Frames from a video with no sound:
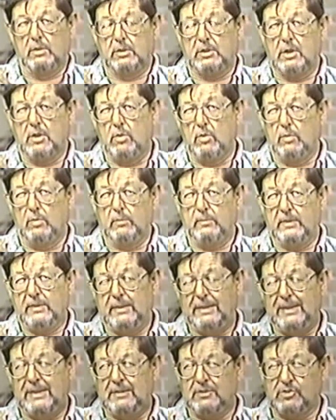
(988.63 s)
The coal
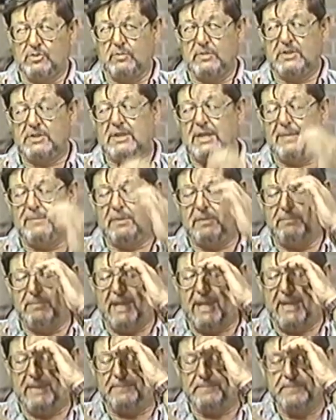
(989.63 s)
industry is coming
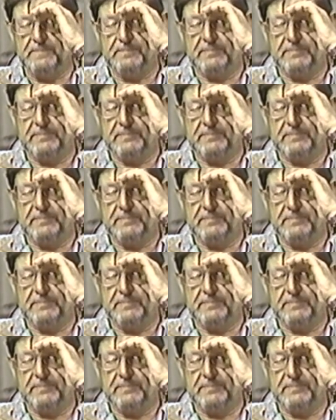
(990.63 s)
back.